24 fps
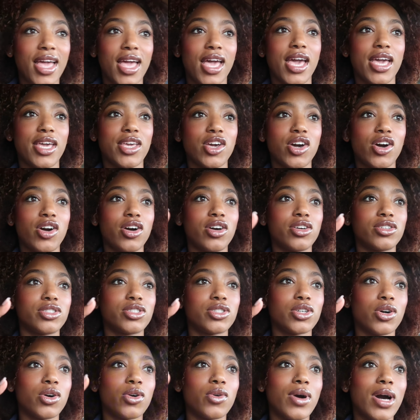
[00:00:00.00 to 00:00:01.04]
Hey y'all,
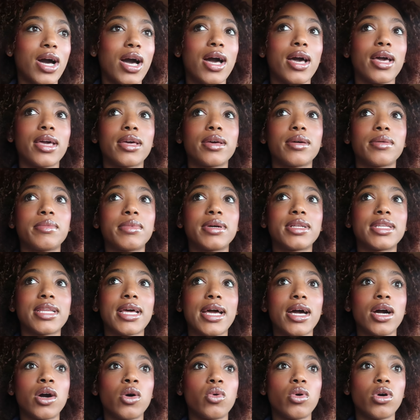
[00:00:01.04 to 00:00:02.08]
so I am
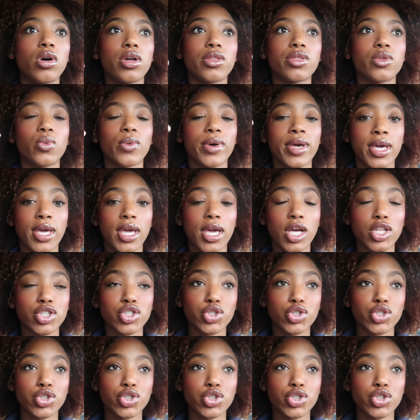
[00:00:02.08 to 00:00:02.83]
now on the way